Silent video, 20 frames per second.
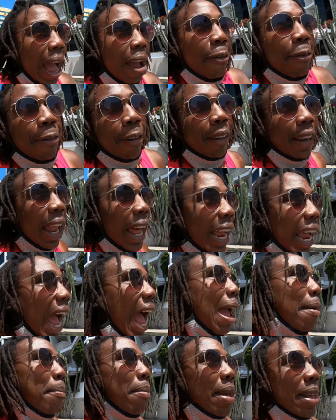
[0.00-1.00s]
i feel
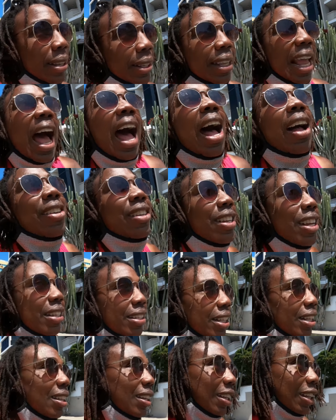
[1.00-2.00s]
like i missed out
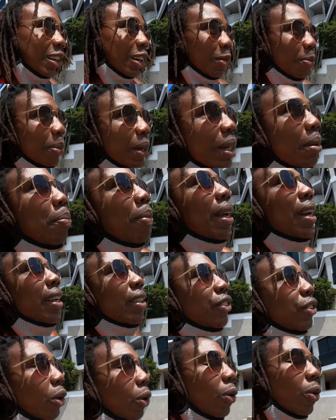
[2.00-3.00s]
just a little bit
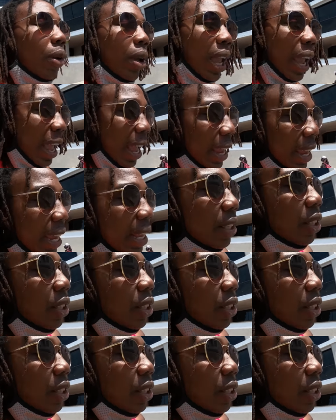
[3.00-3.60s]
but it's okay